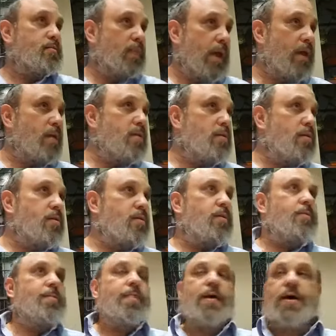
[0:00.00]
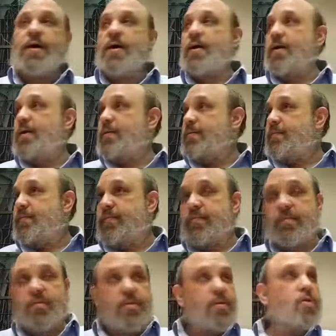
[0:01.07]
pagans, are
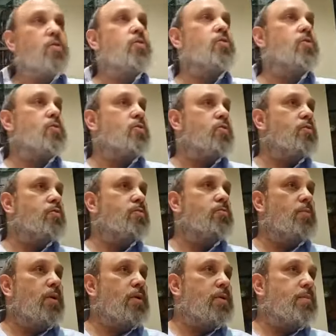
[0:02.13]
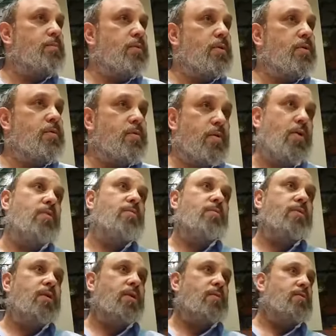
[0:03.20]
used to multiple. So,
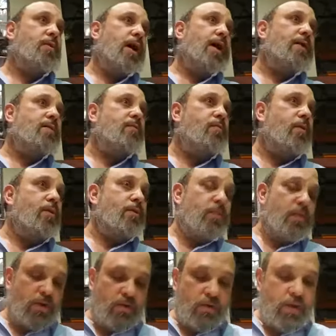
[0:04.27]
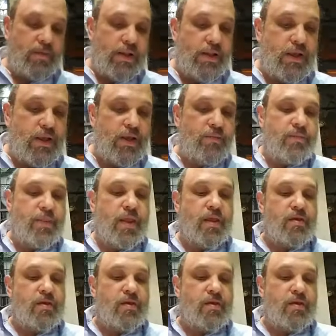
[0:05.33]
you know, God is multiple. Elohim adirim.